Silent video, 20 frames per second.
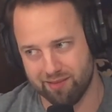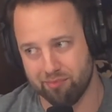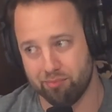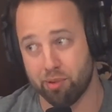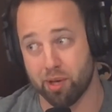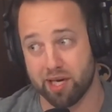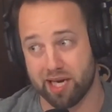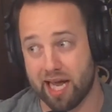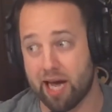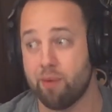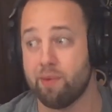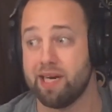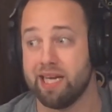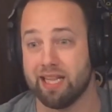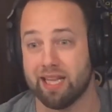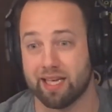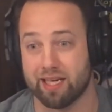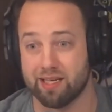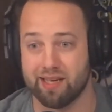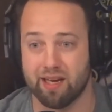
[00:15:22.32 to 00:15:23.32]
but now we need
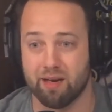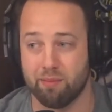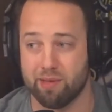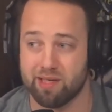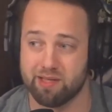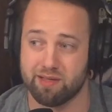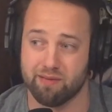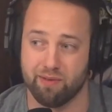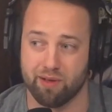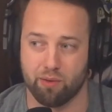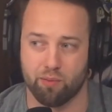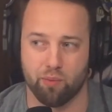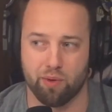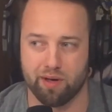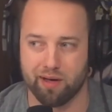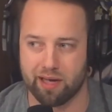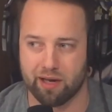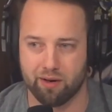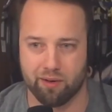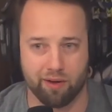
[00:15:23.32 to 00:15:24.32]
like a database of like,
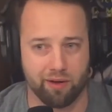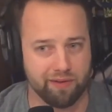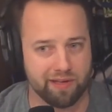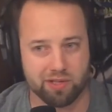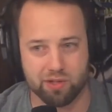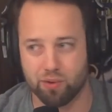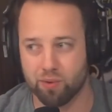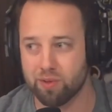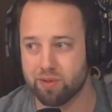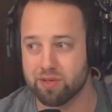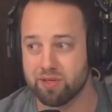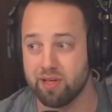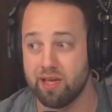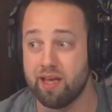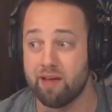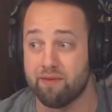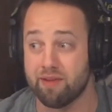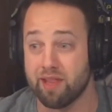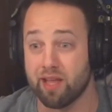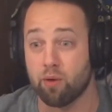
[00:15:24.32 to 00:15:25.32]
well, how do all these scores
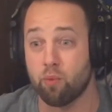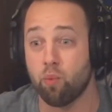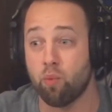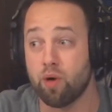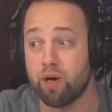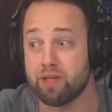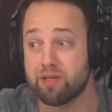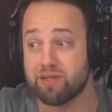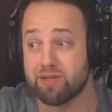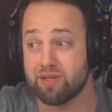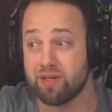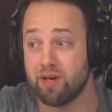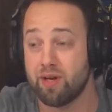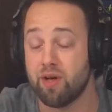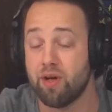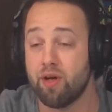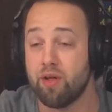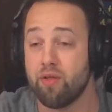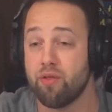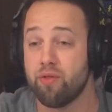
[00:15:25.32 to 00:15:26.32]
live? And like
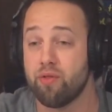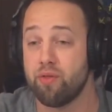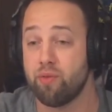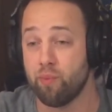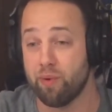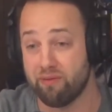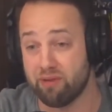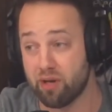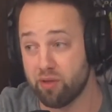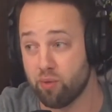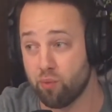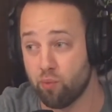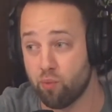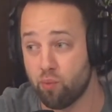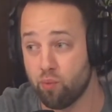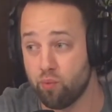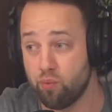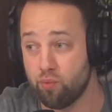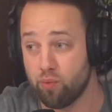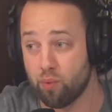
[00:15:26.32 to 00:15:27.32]
we've done the
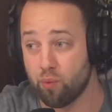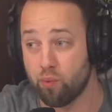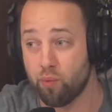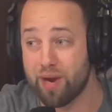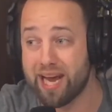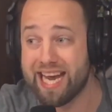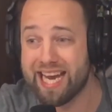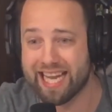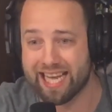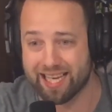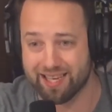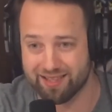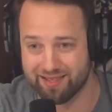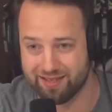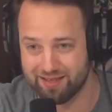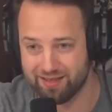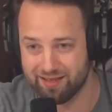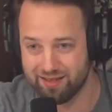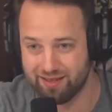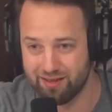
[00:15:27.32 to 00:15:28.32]

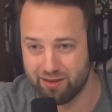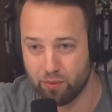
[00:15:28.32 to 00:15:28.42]
ratings.